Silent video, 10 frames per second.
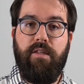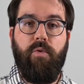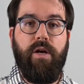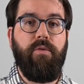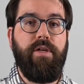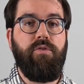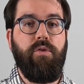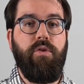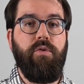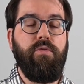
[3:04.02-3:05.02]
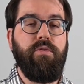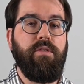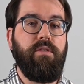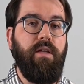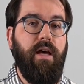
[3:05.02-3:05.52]
that we are going to
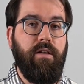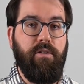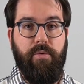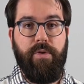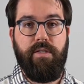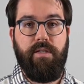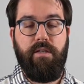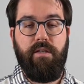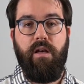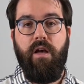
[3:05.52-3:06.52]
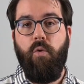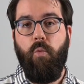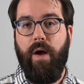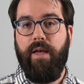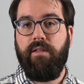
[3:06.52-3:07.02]
use the accuracy
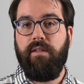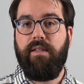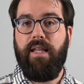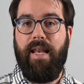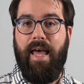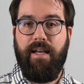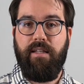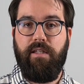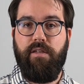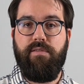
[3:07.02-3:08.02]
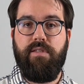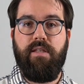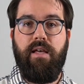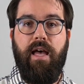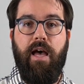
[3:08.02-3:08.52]
when the
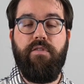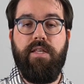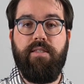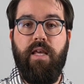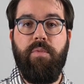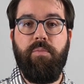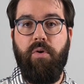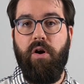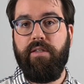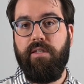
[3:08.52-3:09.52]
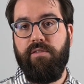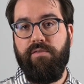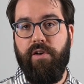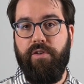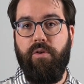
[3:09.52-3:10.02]
negatives have the same importance
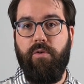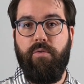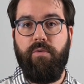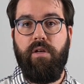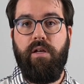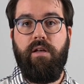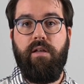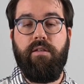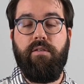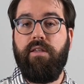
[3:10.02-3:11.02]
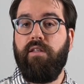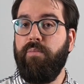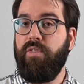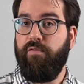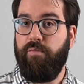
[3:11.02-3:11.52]
for you in
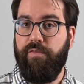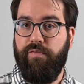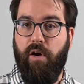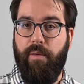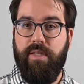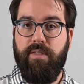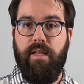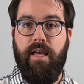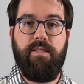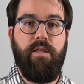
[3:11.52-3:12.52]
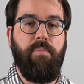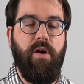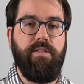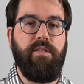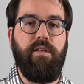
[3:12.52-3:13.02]
terms of performance as the
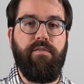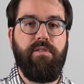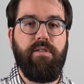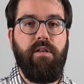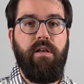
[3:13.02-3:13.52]
positives.